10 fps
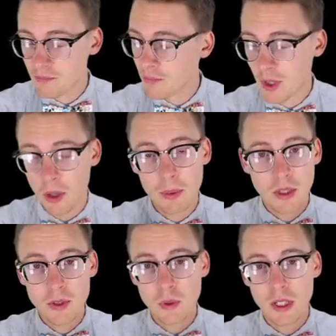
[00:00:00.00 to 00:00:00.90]
hope it
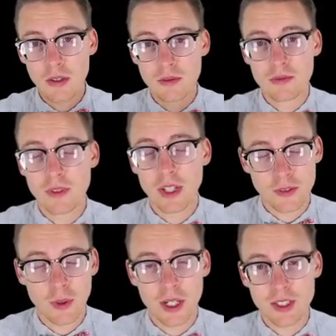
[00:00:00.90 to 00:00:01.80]
goes well. Thanks
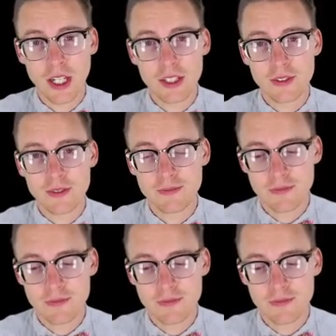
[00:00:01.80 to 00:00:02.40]
for watching, guys.